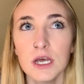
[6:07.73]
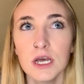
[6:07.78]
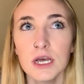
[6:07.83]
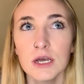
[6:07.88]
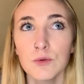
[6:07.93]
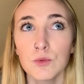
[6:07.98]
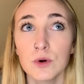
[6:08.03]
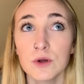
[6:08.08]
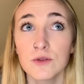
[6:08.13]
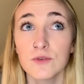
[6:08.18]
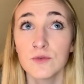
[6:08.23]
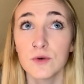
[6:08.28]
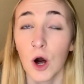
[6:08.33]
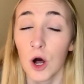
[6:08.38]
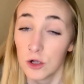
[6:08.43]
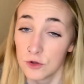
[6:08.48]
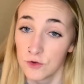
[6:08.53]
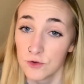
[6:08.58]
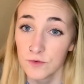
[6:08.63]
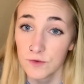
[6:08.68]
was
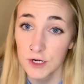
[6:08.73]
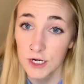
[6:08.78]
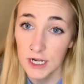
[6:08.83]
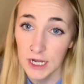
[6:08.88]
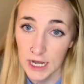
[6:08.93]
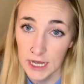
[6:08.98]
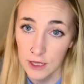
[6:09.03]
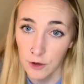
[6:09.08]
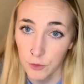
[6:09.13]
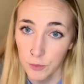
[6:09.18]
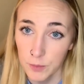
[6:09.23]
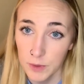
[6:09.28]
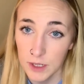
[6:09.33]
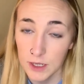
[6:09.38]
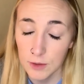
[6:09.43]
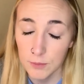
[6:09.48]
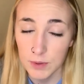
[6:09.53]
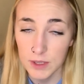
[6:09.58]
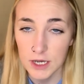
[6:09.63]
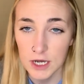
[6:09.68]
also very
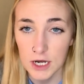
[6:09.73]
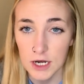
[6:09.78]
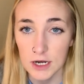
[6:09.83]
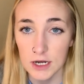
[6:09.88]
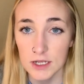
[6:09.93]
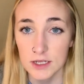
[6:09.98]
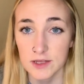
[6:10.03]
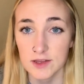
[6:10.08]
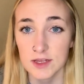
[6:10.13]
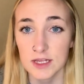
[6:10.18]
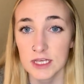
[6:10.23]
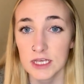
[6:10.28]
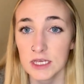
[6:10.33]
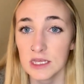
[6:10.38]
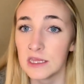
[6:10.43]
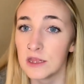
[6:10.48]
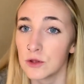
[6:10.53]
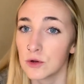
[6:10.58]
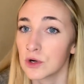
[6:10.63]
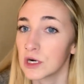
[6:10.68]
eye-opening because he
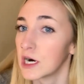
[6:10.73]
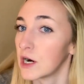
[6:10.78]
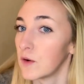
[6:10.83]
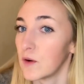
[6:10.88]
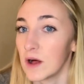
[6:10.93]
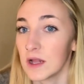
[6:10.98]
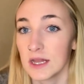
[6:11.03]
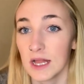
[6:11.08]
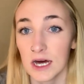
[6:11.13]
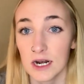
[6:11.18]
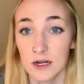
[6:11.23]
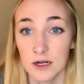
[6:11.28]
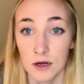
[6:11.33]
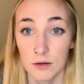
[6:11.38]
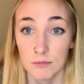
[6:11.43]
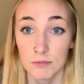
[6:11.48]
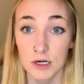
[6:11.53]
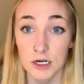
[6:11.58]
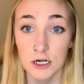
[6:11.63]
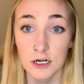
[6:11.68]
threw out a lot of
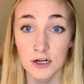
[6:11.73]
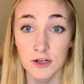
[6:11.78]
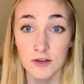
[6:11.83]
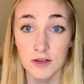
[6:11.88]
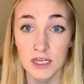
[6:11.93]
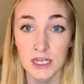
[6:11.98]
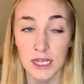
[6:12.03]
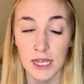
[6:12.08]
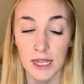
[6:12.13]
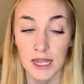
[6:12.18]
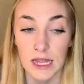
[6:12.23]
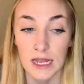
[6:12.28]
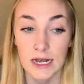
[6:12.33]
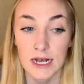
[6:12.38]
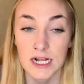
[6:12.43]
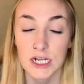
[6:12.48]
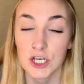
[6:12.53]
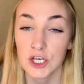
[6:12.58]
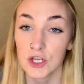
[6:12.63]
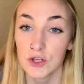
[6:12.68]
numbers and
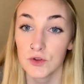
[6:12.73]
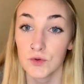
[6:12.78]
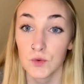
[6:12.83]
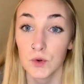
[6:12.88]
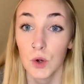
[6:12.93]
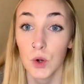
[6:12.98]
it just